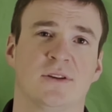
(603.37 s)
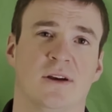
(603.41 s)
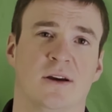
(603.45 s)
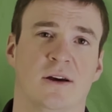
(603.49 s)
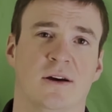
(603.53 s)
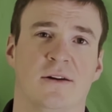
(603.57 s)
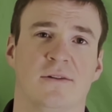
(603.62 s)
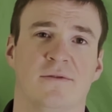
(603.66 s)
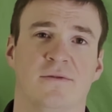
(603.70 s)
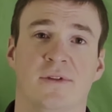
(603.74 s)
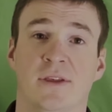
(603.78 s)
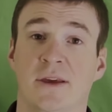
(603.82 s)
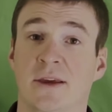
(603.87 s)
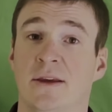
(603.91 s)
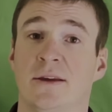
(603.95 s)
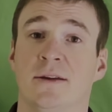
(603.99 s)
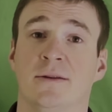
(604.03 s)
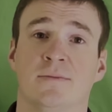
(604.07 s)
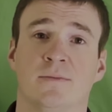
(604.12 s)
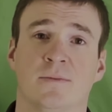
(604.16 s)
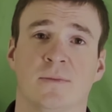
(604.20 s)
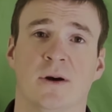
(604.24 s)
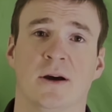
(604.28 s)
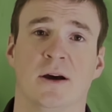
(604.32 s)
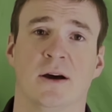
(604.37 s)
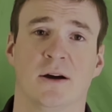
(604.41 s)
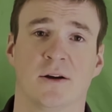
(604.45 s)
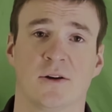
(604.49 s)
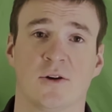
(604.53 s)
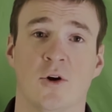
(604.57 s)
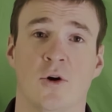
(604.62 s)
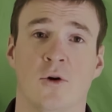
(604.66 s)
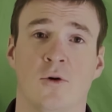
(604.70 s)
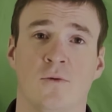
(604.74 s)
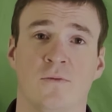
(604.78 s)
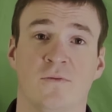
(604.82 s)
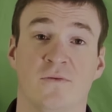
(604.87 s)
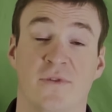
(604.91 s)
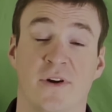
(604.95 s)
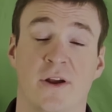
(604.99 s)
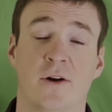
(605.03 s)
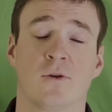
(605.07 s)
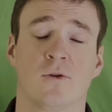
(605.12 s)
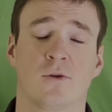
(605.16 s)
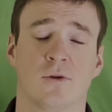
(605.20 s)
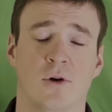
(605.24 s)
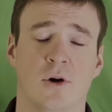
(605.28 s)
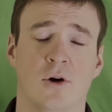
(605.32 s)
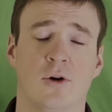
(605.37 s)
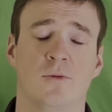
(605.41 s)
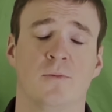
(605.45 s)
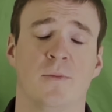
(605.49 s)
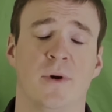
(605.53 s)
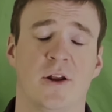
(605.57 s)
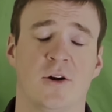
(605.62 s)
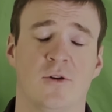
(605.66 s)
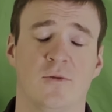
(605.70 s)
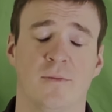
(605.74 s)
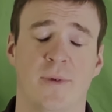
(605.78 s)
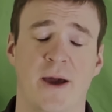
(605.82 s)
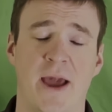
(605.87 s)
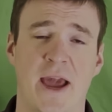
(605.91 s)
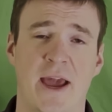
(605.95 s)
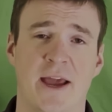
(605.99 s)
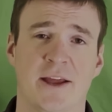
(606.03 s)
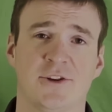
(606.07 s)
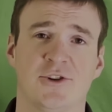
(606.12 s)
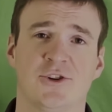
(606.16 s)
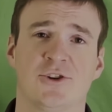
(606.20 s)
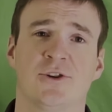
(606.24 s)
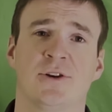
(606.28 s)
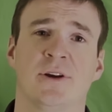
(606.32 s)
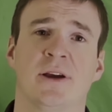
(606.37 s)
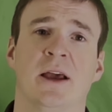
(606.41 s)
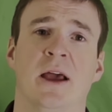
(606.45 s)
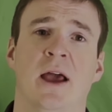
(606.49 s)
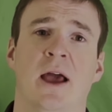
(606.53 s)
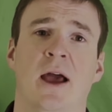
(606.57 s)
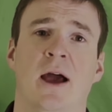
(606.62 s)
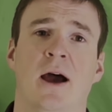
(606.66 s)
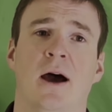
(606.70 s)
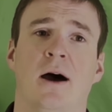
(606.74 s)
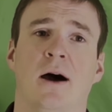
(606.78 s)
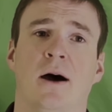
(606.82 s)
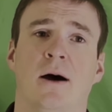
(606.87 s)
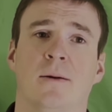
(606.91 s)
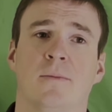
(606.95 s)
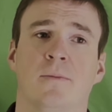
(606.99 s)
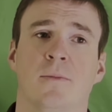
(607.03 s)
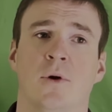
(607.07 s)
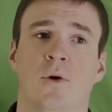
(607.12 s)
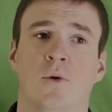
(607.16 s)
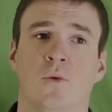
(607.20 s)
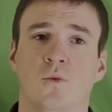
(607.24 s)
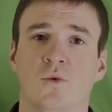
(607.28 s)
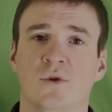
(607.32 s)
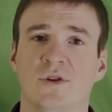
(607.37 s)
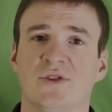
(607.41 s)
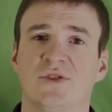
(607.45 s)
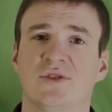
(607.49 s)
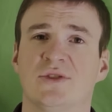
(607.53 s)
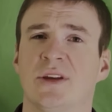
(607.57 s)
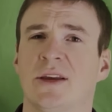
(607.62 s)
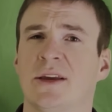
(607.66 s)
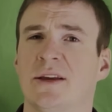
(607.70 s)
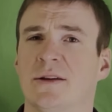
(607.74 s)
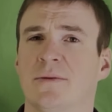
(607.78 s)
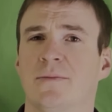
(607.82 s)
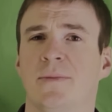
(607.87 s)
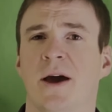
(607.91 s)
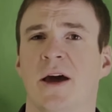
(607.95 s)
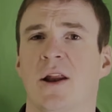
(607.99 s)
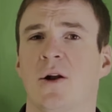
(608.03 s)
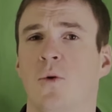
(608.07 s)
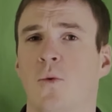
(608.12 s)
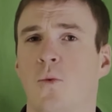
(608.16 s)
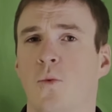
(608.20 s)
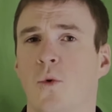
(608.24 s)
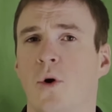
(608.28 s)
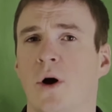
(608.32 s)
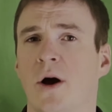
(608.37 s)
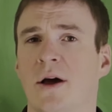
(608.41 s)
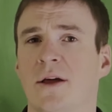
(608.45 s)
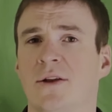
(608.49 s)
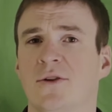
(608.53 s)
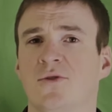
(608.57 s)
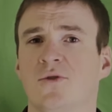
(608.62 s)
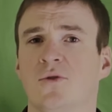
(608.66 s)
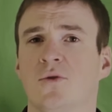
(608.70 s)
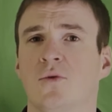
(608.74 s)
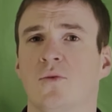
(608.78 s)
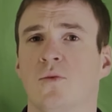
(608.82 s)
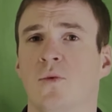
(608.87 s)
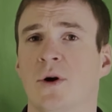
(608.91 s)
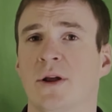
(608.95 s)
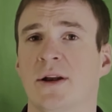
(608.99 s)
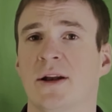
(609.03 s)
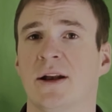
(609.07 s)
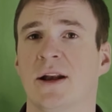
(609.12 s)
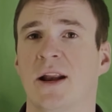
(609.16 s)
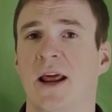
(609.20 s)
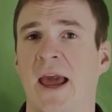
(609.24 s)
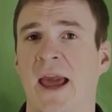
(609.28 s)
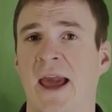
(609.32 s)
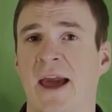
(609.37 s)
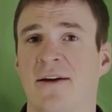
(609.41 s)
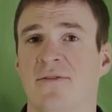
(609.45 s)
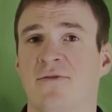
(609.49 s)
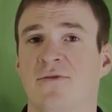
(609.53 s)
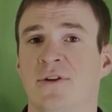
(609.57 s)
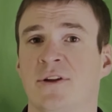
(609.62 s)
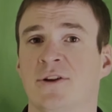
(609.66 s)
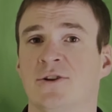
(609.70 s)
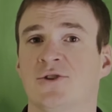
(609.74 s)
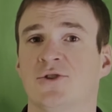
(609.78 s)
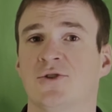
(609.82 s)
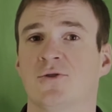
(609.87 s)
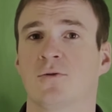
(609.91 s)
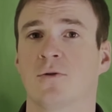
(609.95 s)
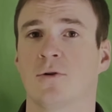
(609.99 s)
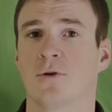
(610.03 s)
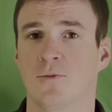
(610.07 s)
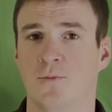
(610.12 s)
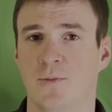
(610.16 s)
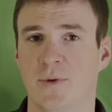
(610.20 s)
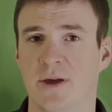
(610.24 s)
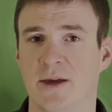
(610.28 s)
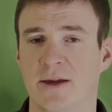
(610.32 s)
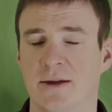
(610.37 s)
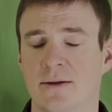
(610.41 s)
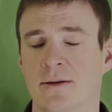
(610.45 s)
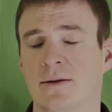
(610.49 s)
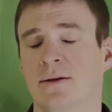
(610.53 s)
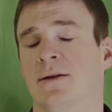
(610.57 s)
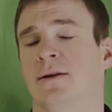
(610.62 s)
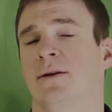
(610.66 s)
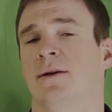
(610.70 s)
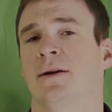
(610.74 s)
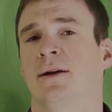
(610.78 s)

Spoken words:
of the federal gold medal match. Was seeing about a 1 to a 1.5 inch grouping.